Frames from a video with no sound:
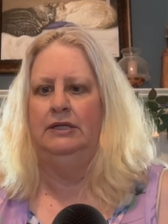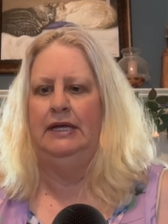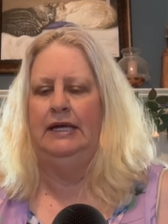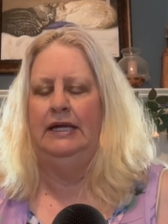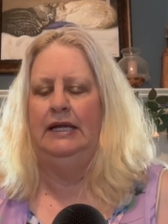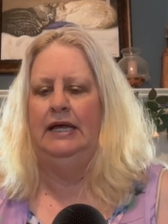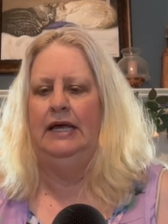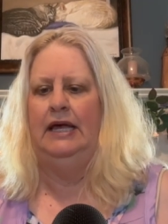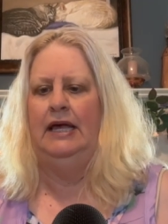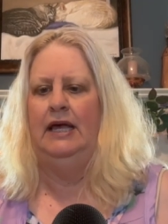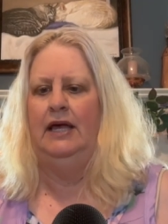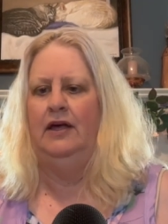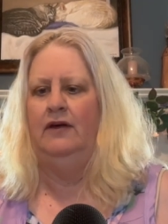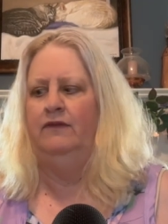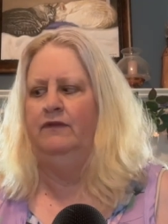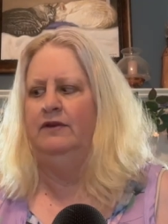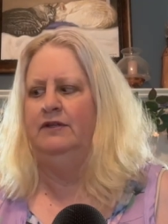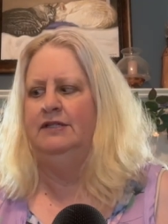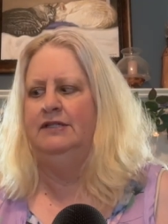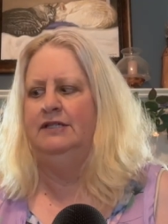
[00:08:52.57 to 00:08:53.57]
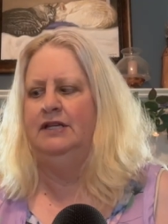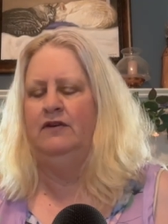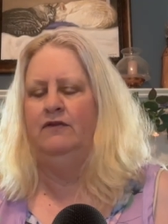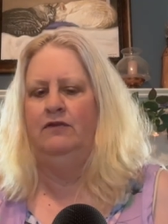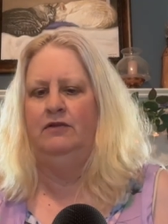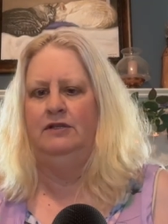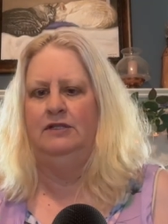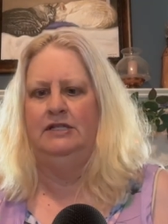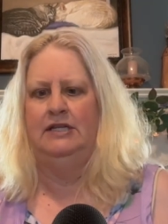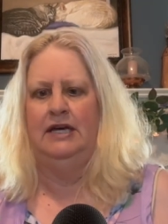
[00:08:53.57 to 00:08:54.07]
And I have
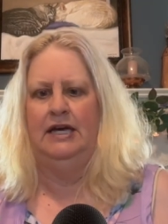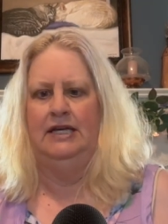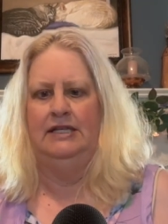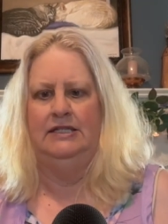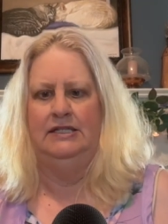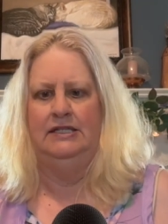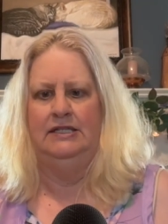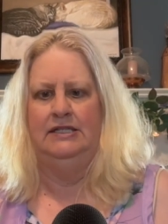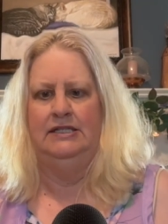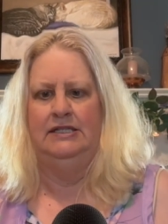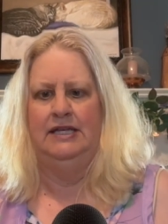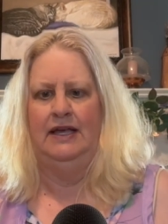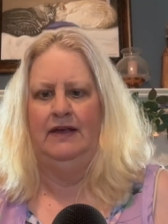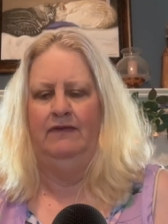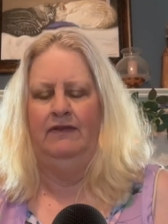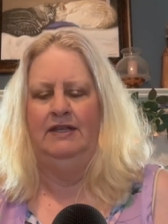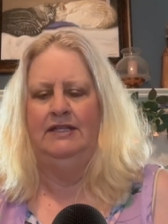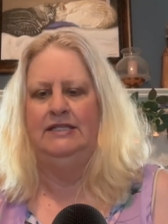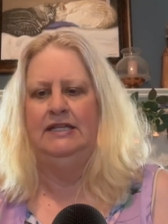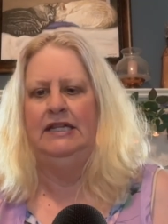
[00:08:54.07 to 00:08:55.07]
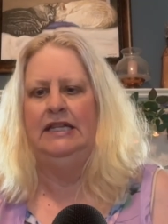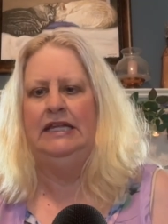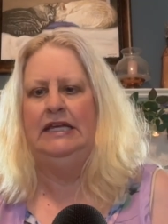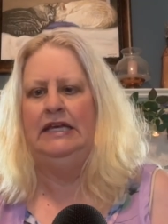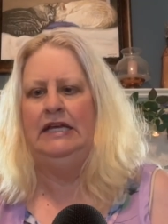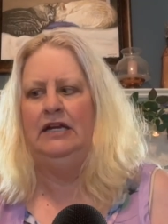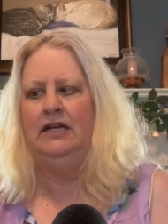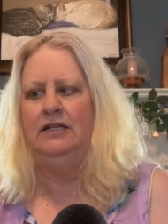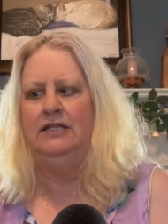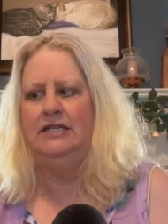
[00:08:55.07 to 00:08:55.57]
several sizes. I have these
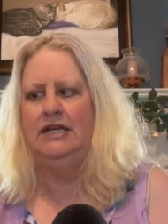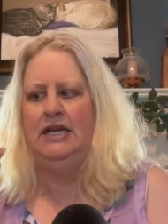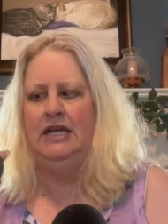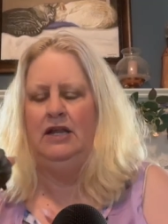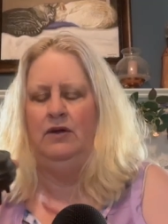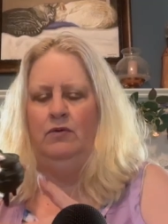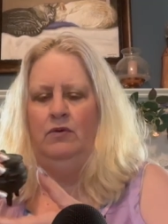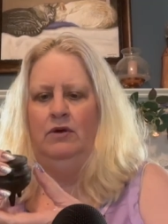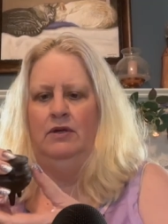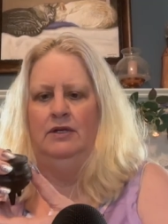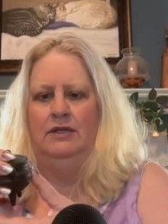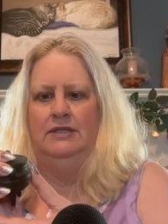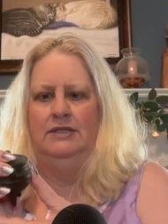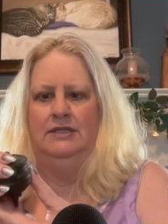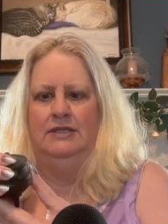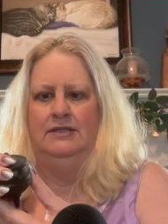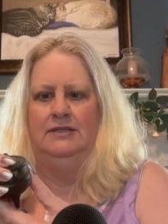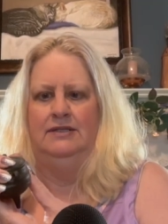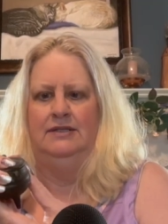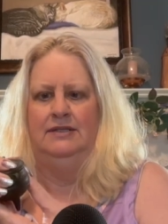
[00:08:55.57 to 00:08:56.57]
little teeny ones.